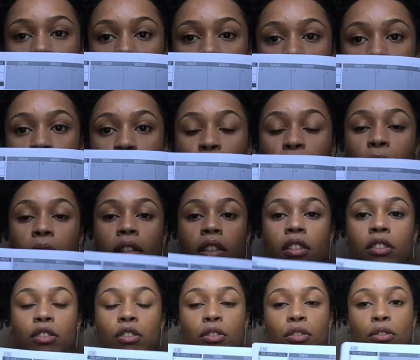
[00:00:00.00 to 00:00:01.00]
like what you want
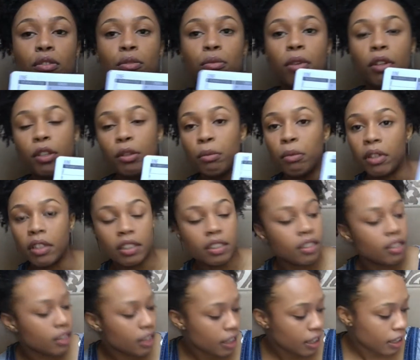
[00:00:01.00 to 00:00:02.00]
to do, what you want to
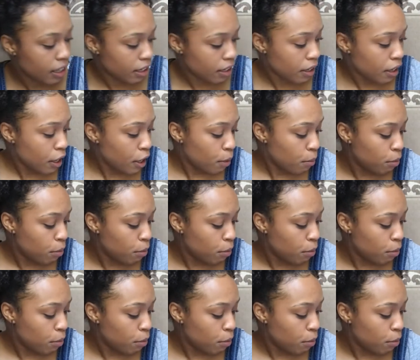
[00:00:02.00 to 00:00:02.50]
see,